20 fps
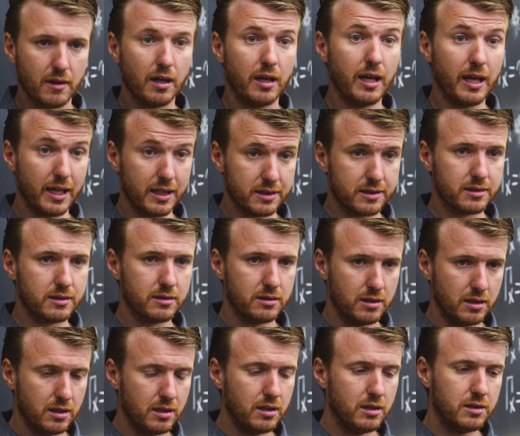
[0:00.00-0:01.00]
it has
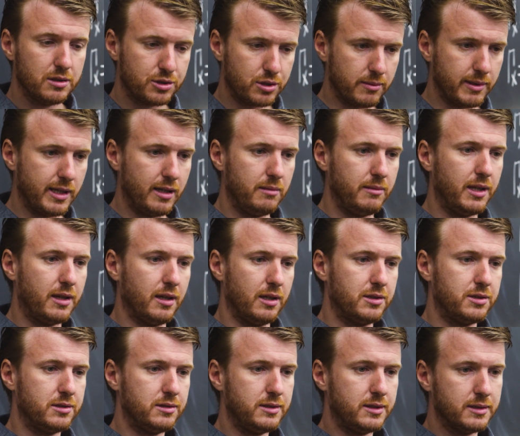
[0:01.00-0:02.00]
so many
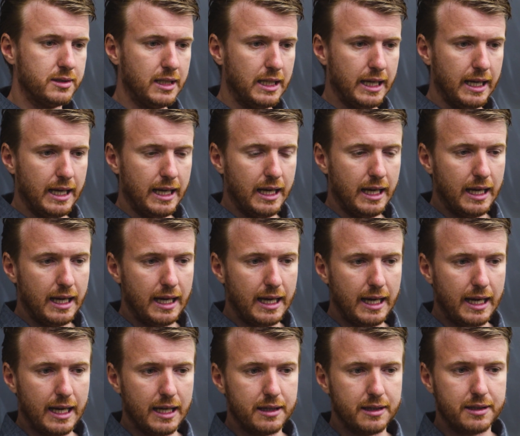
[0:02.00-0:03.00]
limitations.
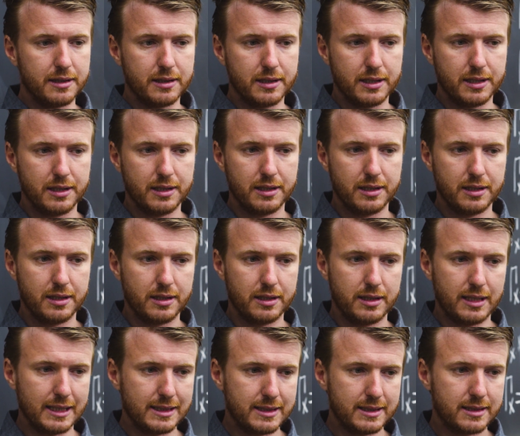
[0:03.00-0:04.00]
And uh,
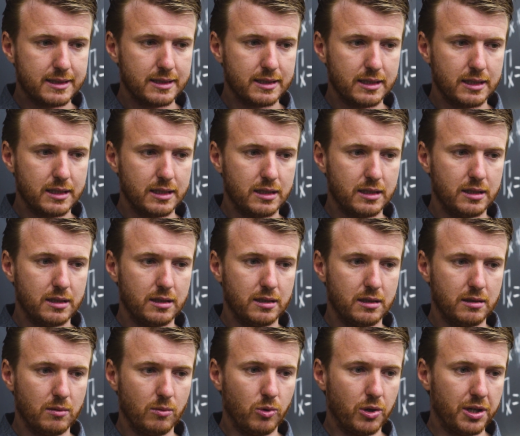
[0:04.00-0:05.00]
that's
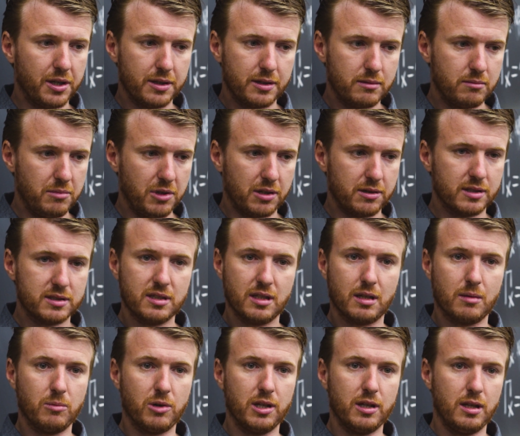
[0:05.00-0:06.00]
uh, what Beyond the Standard
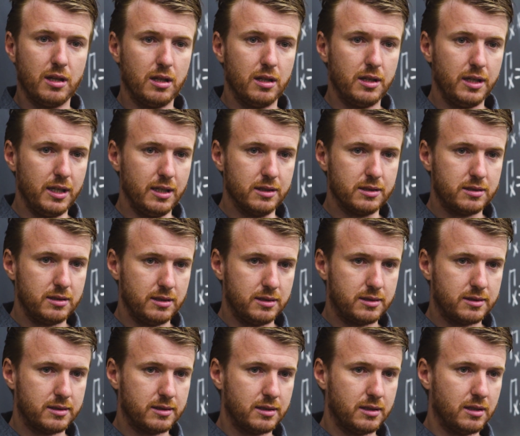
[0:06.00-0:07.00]
Model is.
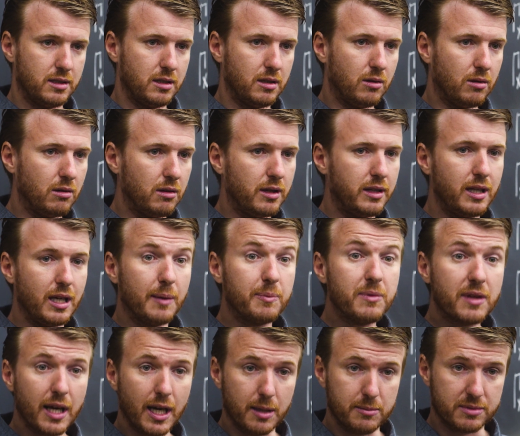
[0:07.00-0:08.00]
It's uh, all the
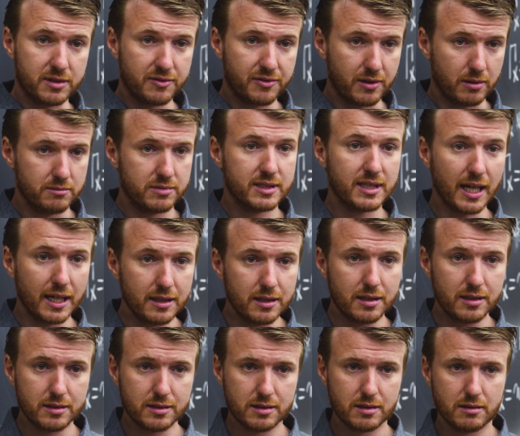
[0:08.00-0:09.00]
attempts from
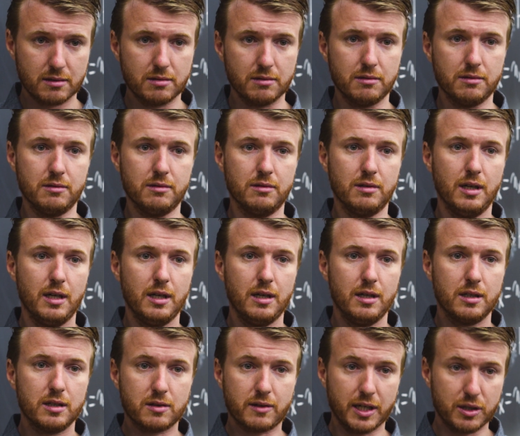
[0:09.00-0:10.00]
scientists to
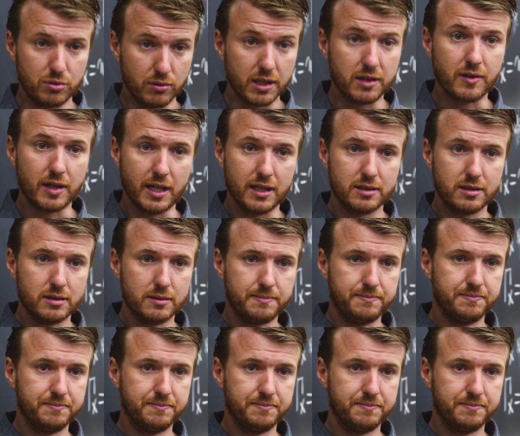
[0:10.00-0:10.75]
try to address